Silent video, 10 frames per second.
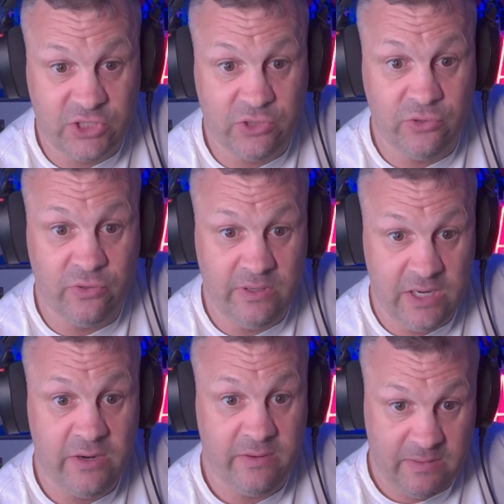
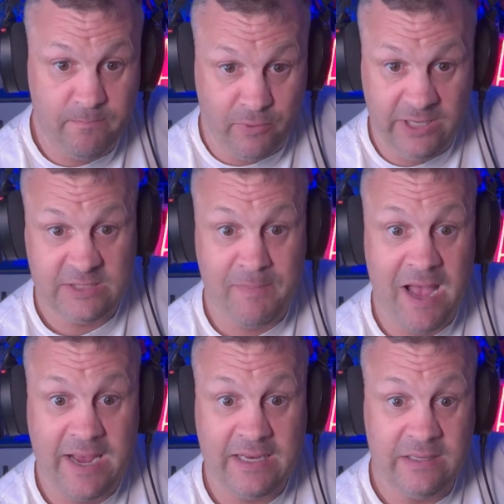to, putting a
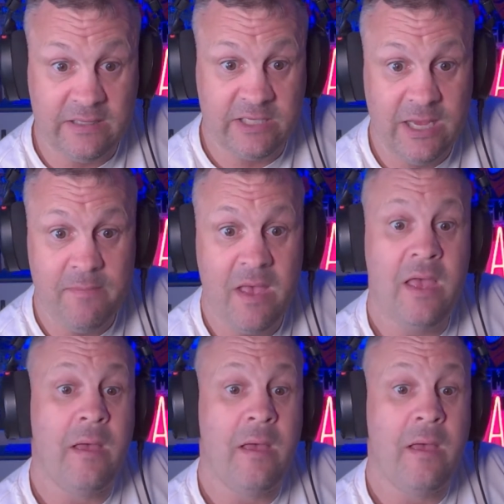spark into the team,